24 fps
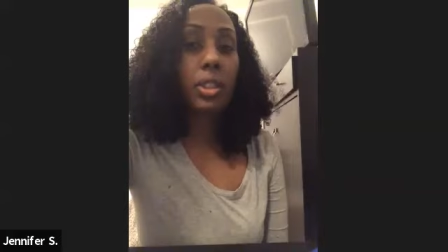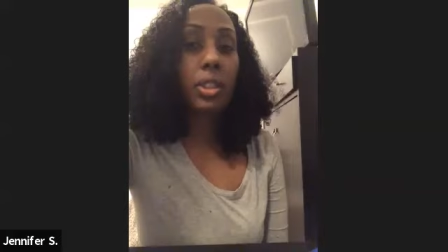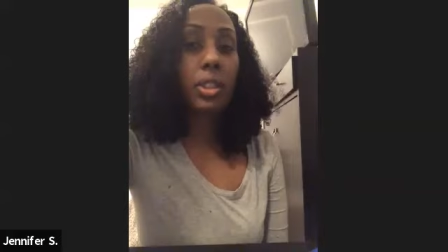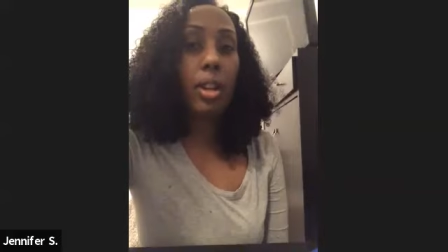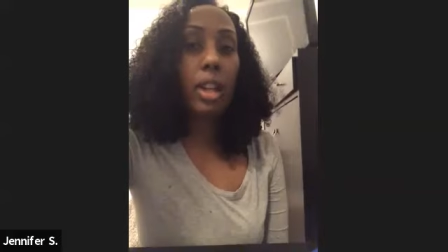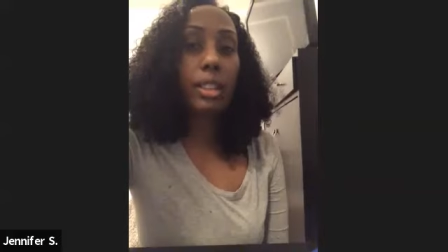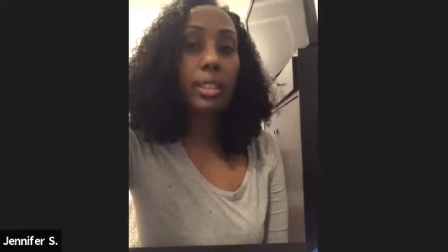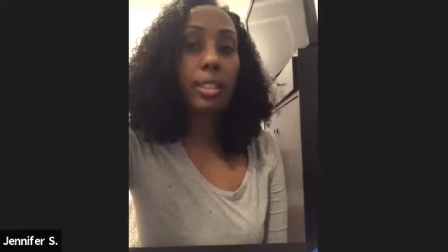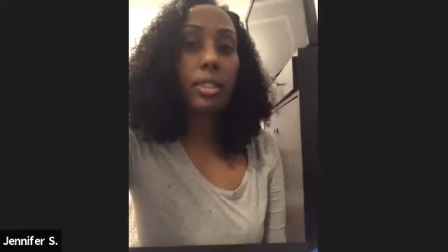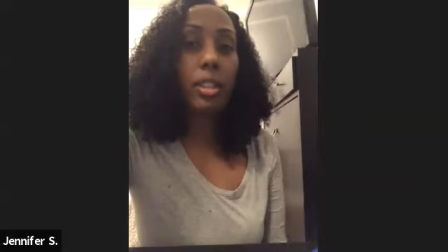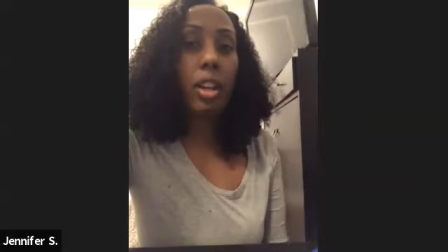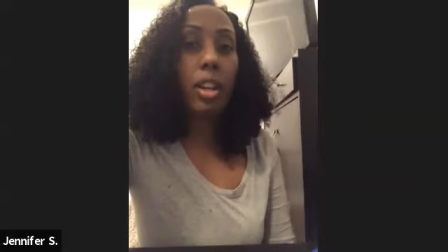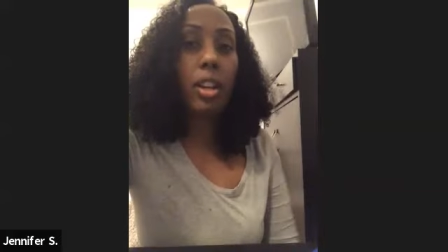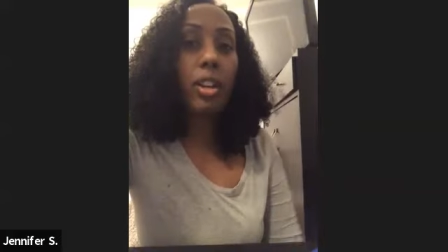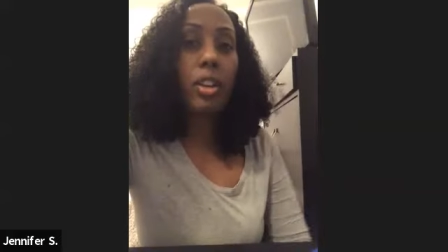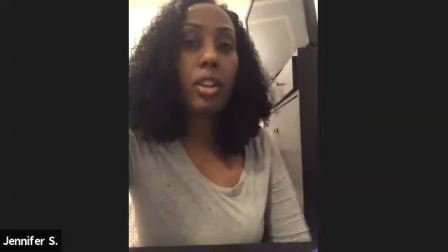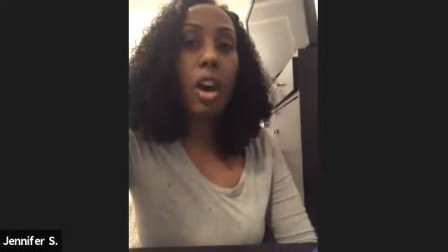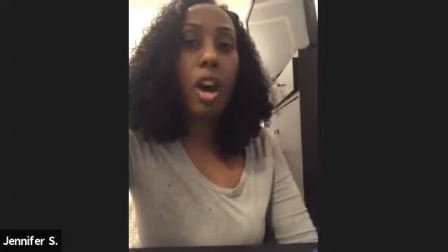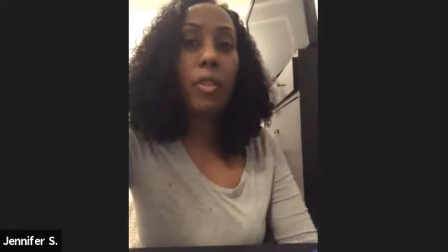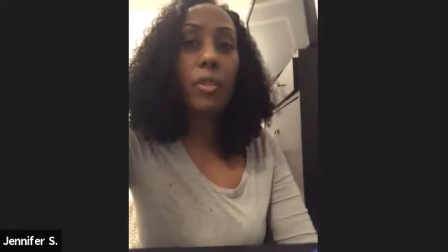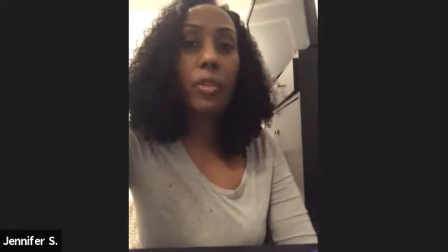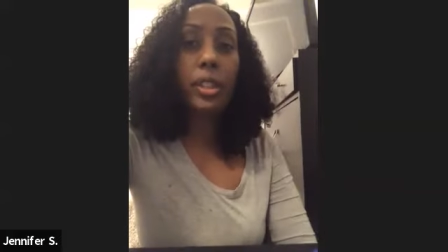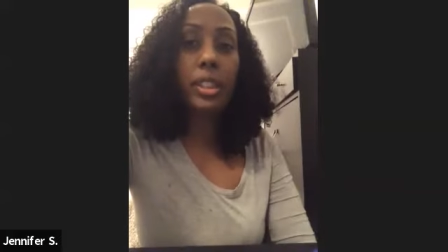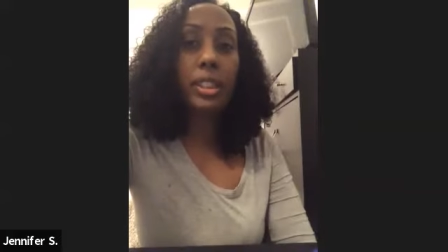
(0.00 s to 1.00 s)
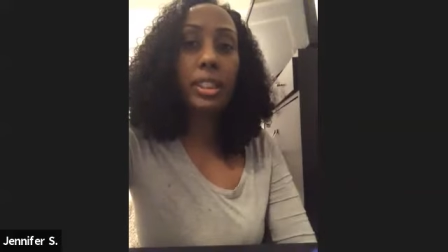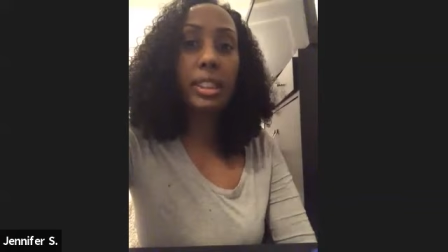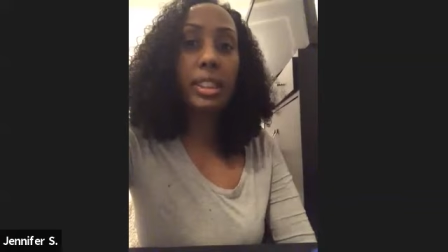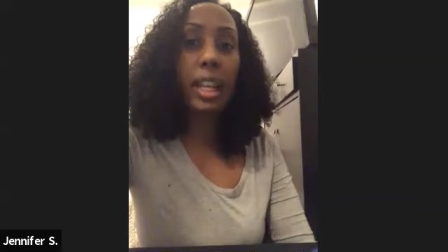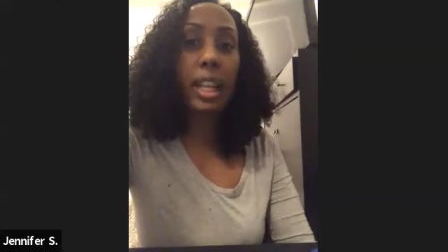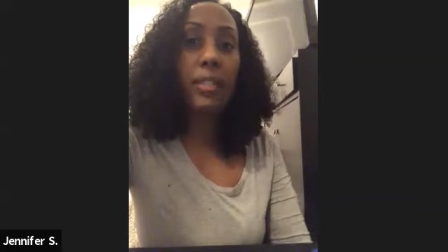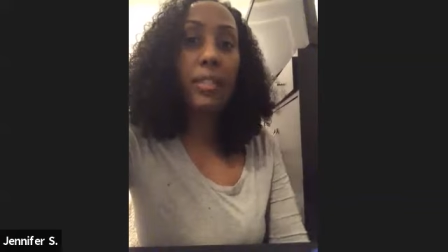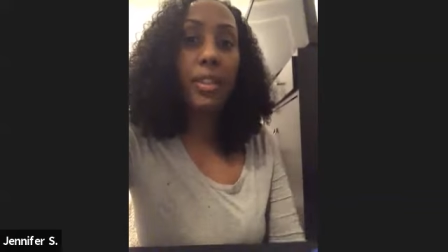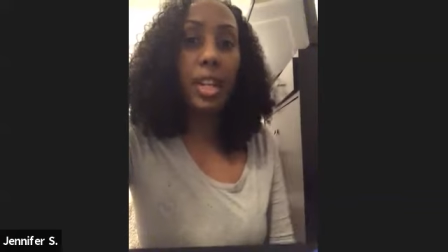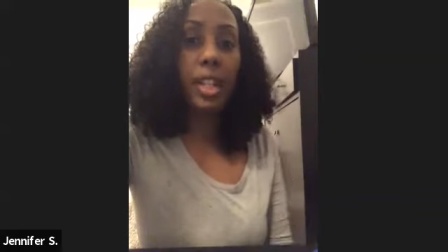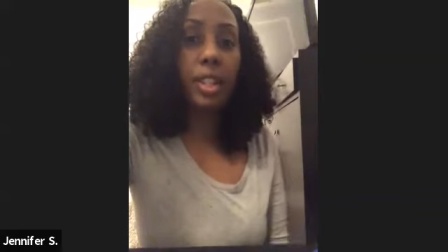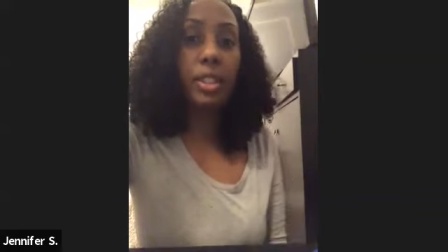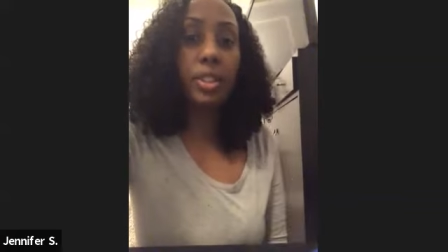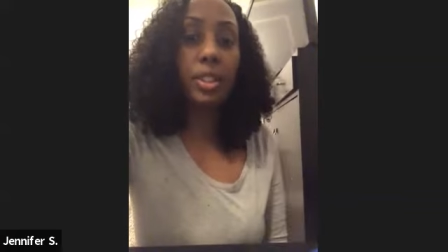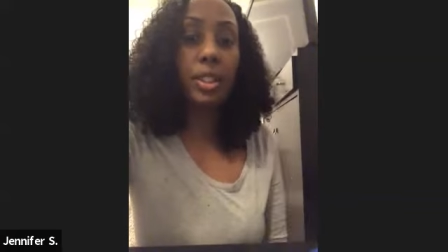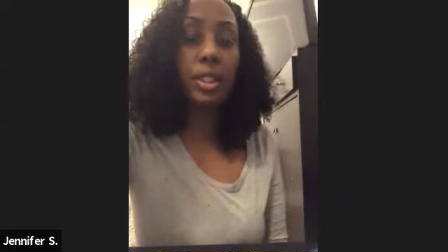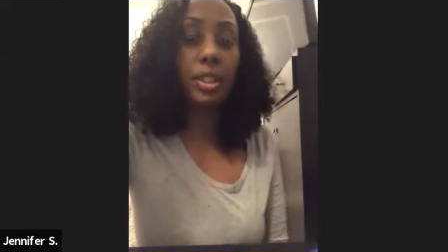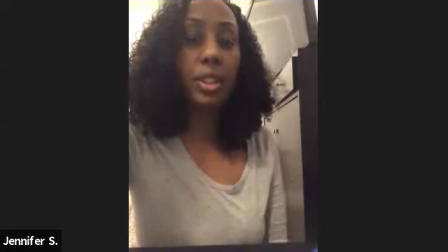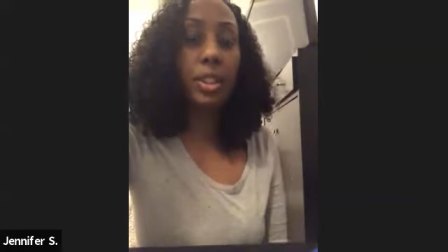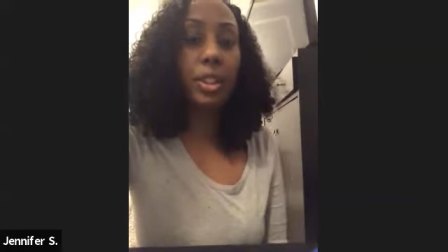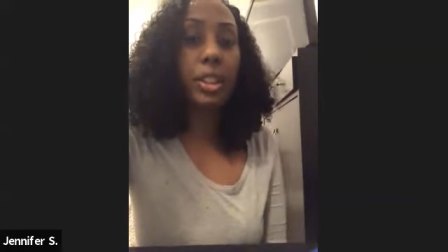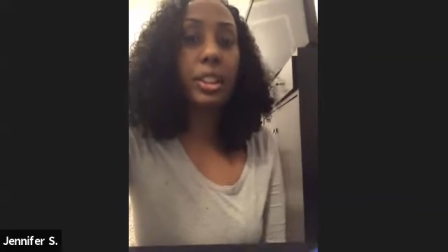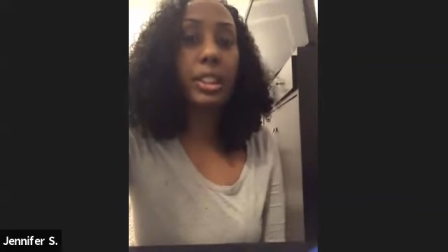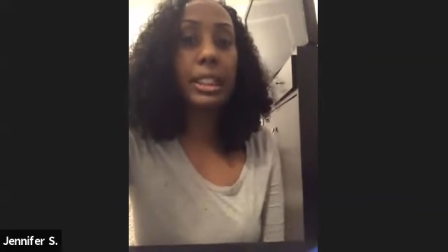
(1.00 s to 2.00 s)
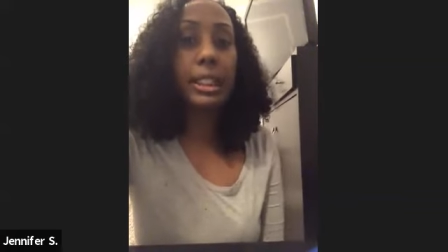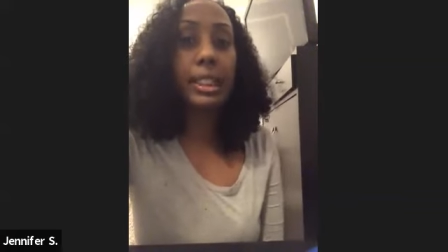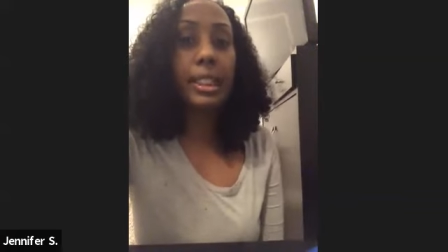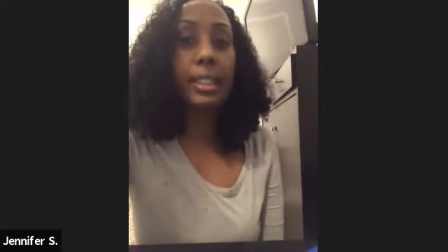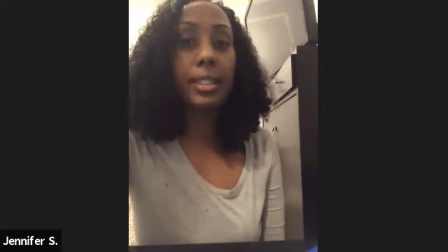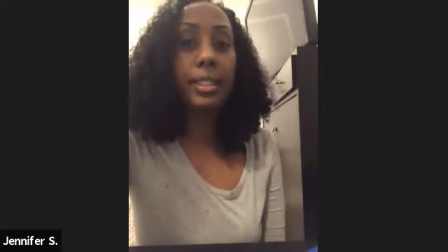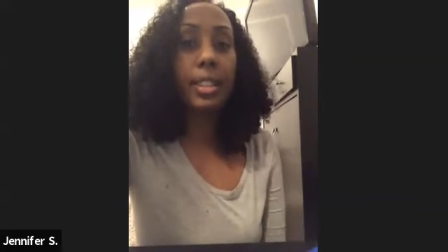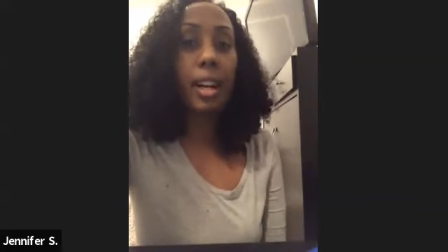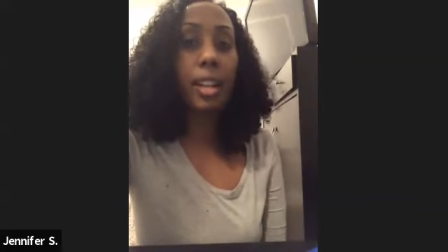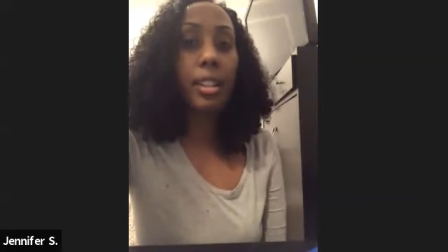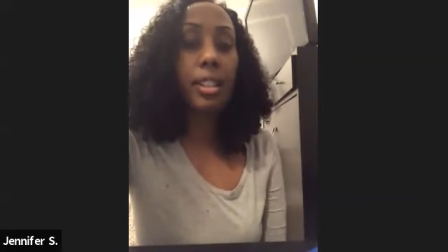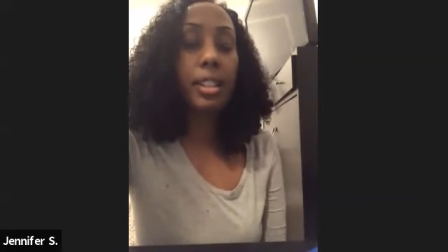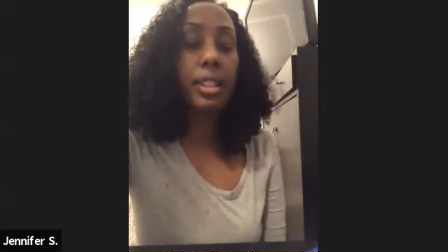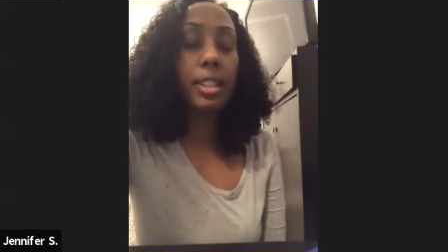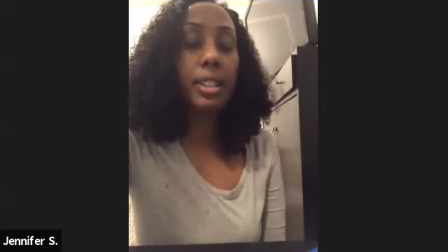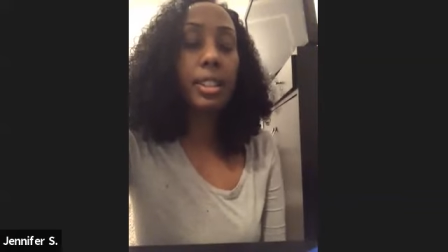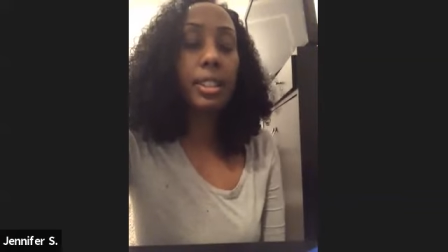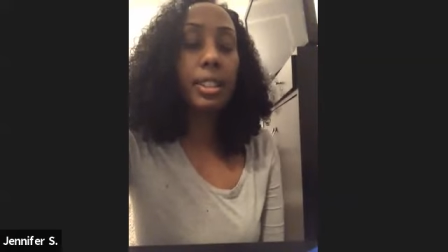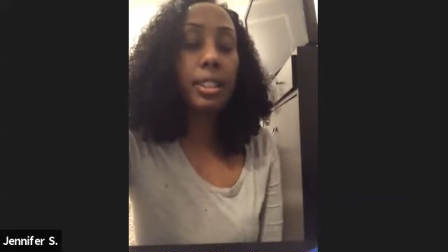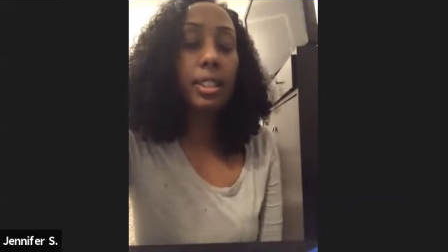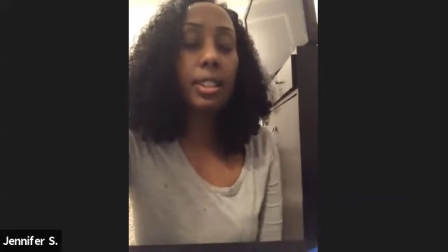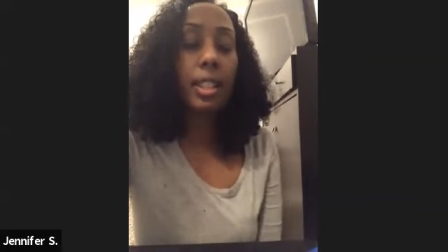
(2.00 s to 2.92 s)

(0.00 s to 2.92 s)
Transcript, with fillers: I started off with $713